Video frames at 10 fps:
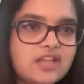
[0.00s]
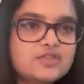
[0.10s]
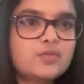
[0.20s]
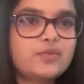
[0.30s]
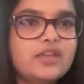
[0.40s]

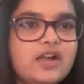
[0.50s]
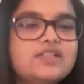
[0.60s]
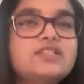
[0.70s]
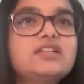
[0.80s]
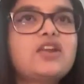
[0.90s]
So we are
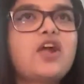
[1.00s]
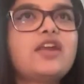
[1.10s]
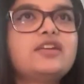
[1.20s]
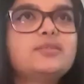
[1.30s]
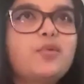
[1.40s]
still
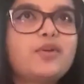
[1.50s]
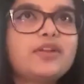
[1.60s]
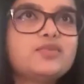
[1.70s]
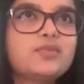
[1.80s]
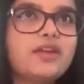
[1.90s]
not at a
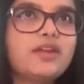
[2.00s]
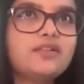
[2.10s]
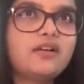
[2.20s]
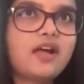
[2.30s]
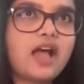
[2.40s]
point where